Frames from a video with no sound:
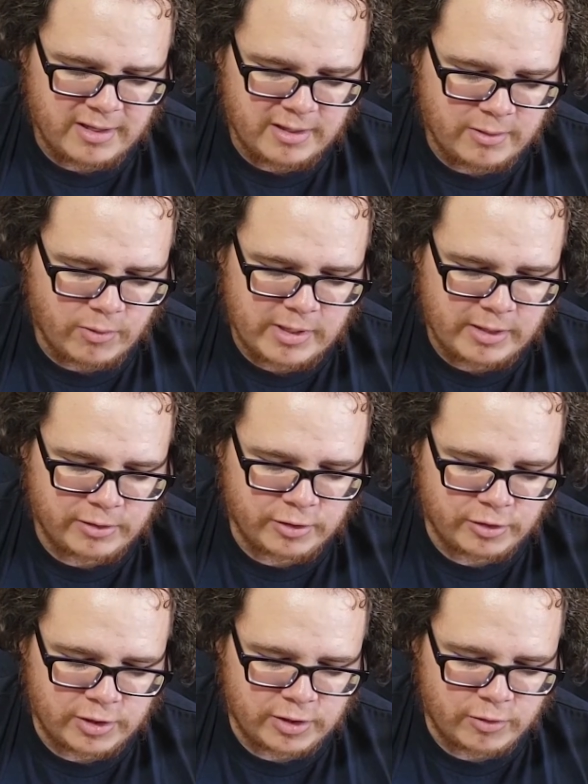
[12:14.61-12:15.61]
What else could
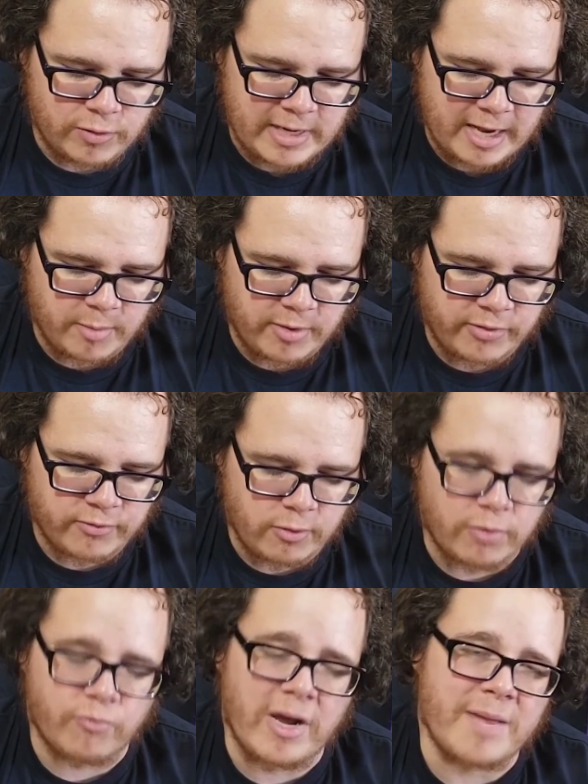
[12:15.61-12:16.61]
she do now but throw
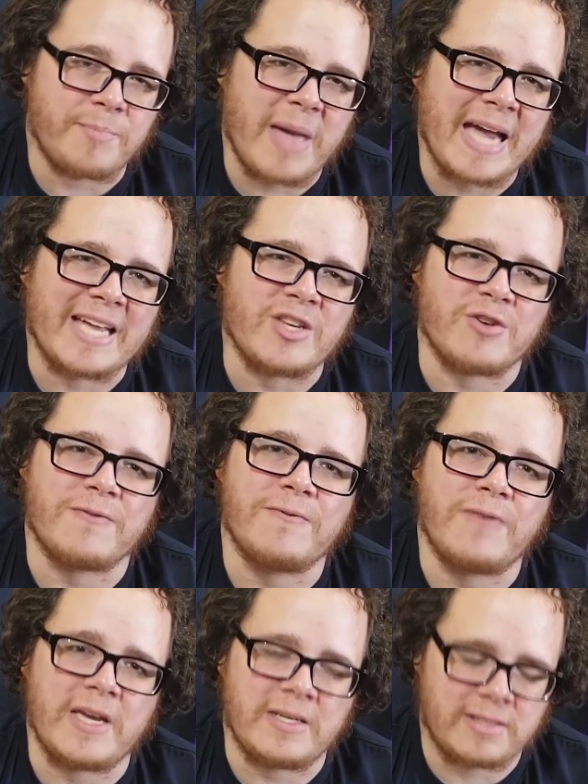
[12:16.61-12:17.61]
it right back in your
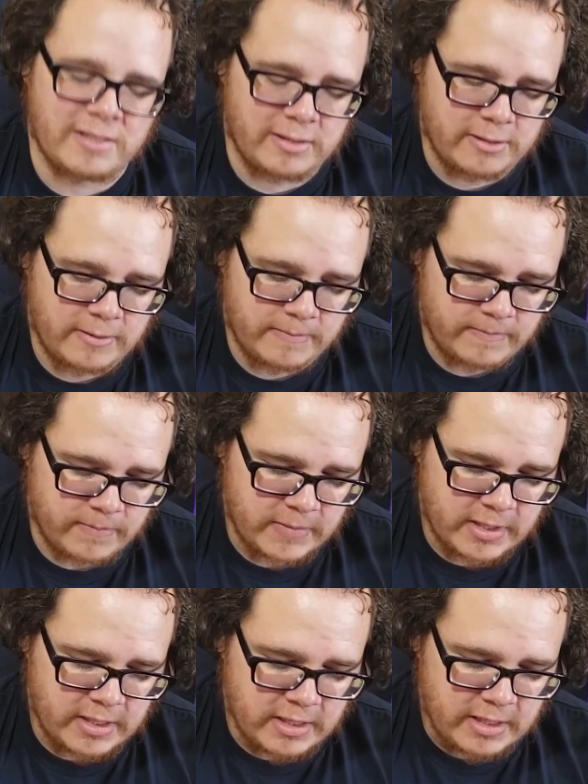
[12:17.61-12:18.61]
face?
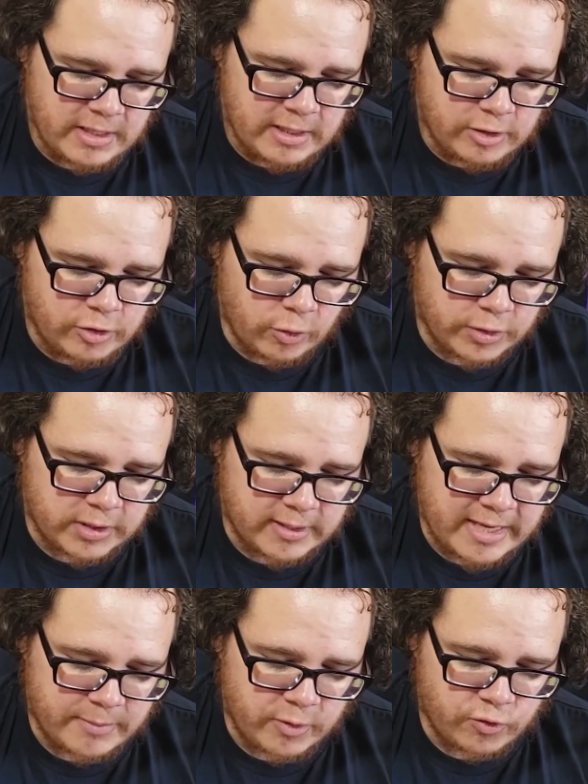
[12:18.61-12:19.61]
Joel
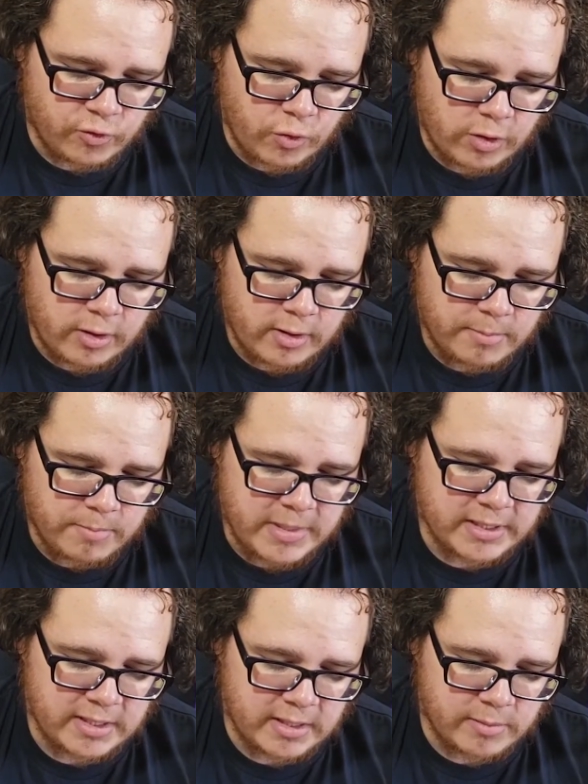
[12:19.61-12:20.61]
slammed the drawer,
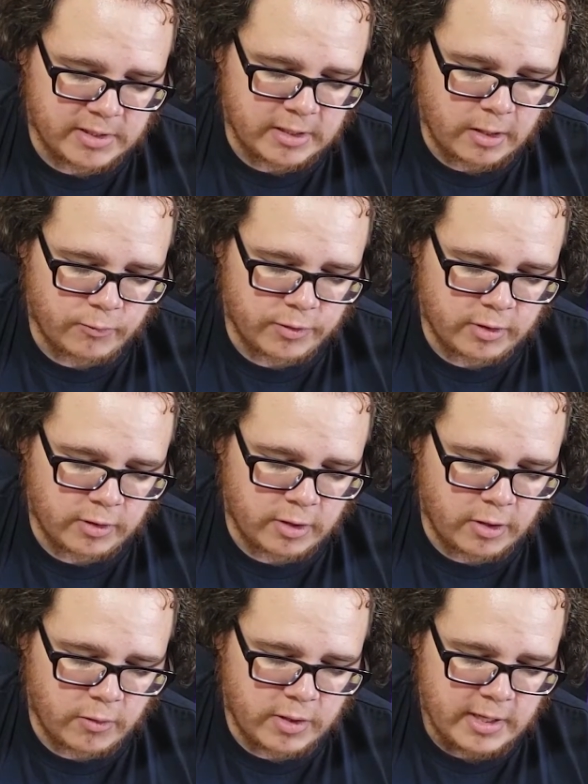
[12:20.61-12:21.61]
misted himself with
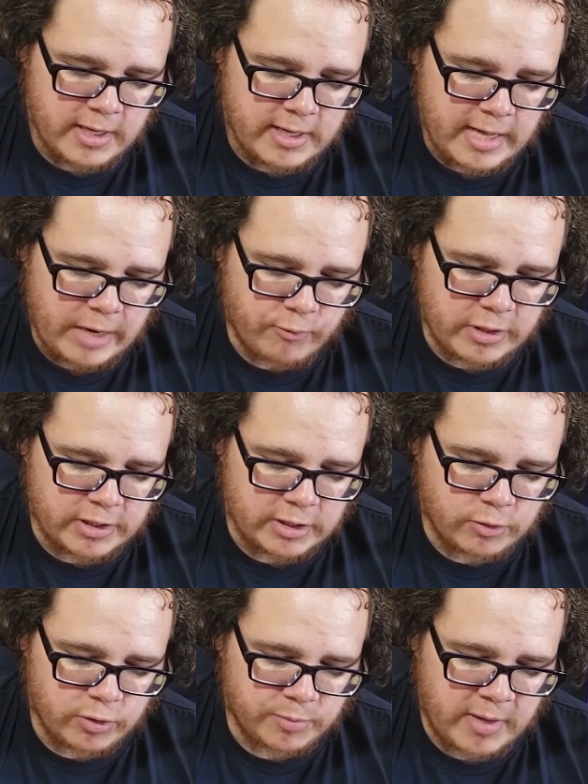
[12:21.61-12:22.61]
cologne, and reached
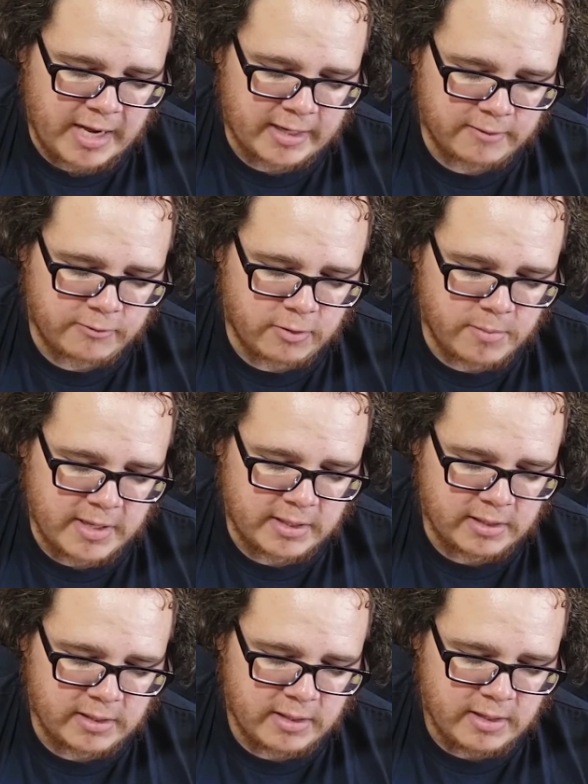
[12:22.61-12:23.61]
into his pocket for a
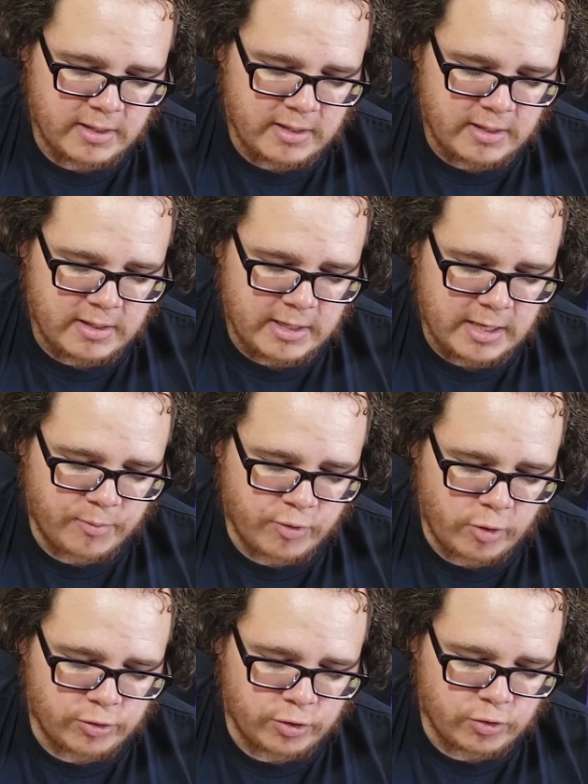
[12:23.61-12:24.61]
mint. He
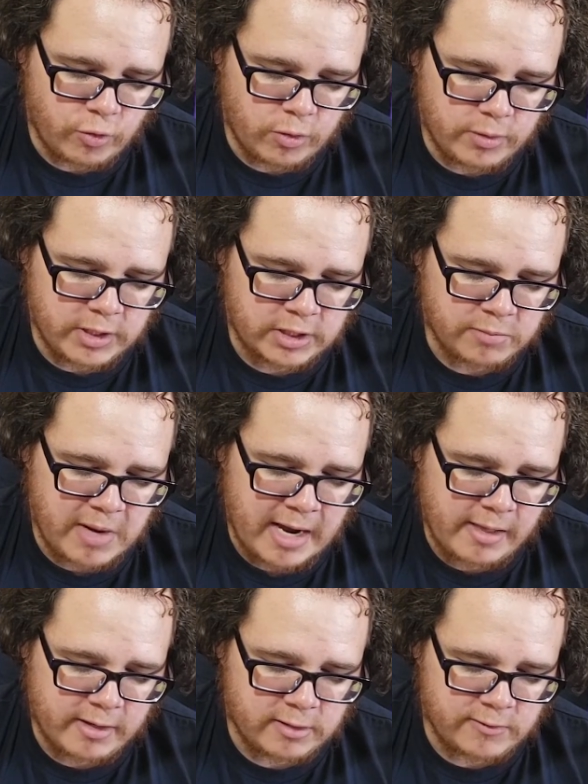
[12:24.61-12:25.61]
approached the door with a smile
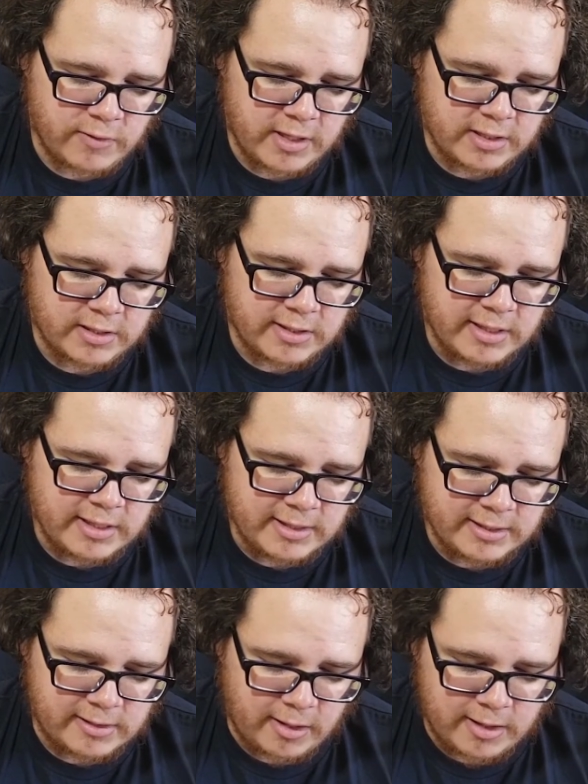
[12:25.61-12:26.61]
on his face,
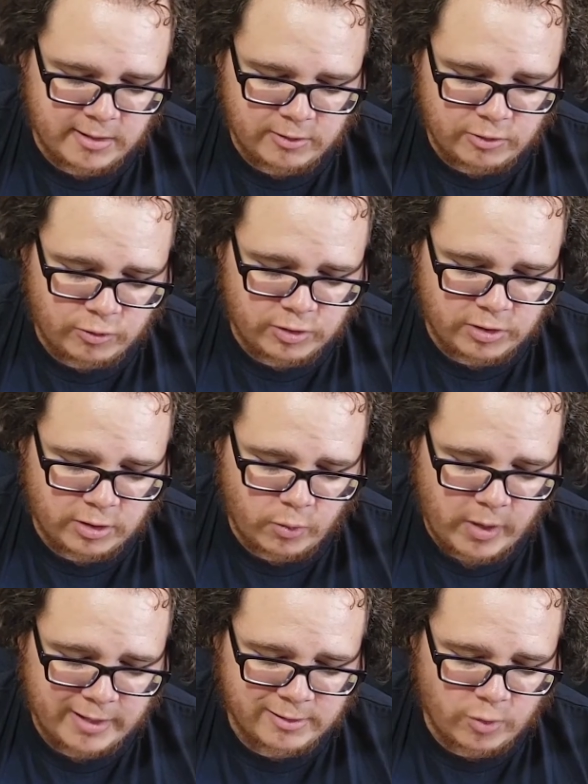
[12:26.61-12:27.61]
studying the 2
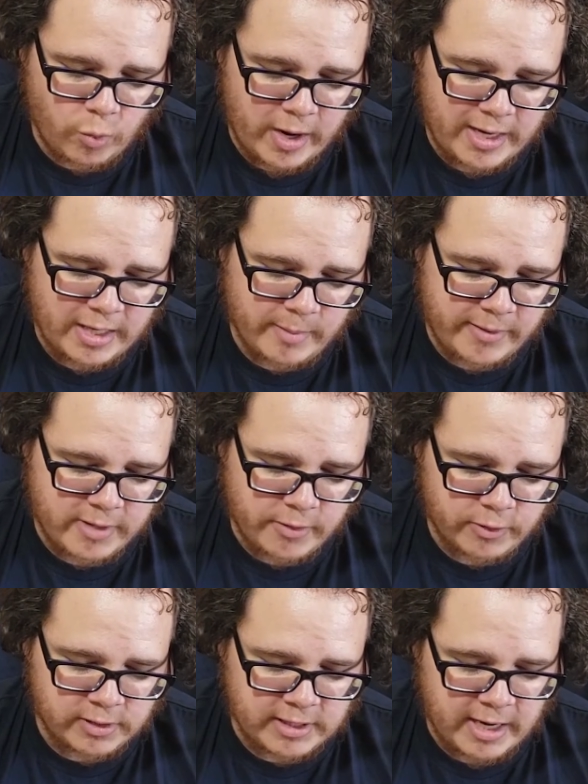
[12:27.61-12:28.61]
silhouettes awaiting him on the
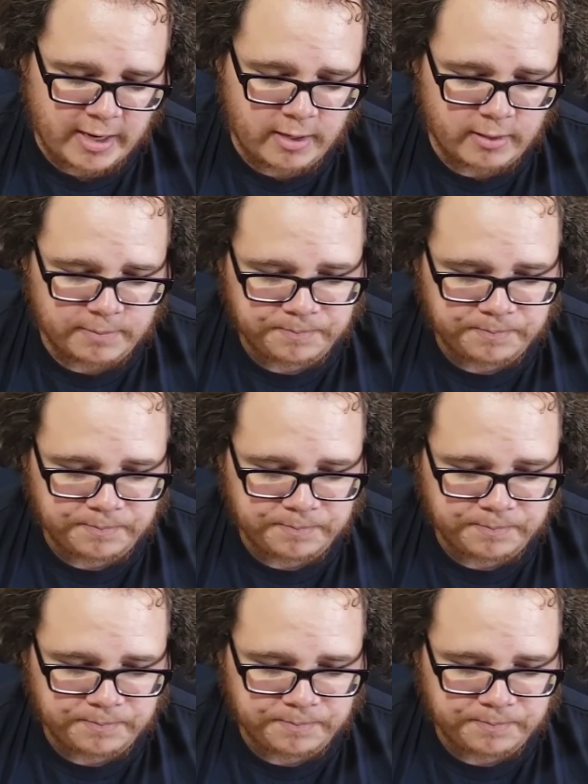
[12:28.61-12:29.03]
other side.